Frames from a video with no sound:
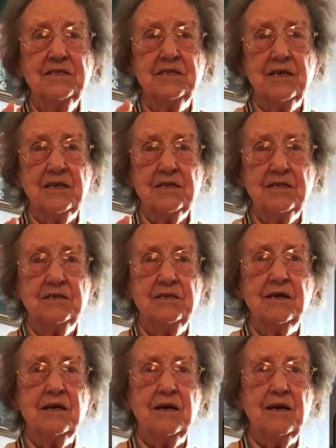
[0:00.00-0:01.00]
Yes,
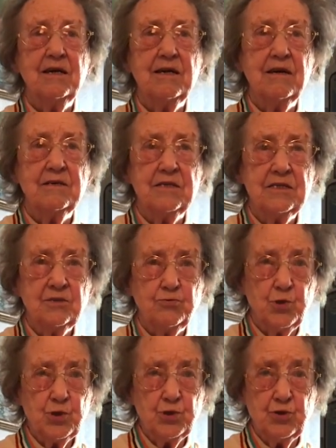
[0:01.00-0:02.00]
the area
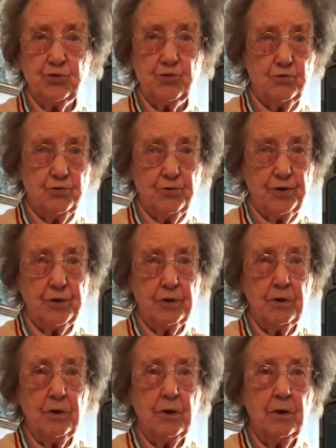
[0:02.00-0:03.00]
was not good.
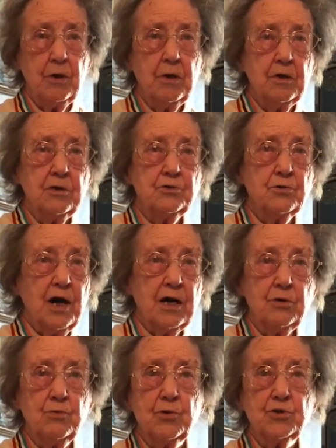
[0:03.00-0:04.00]
Mm. So
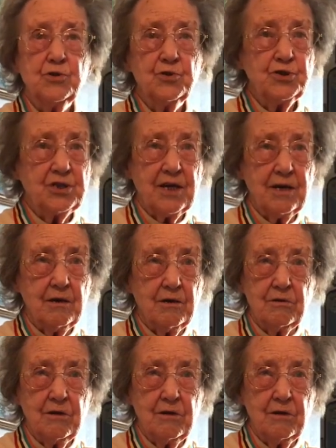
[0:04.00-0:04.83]
I was so scared.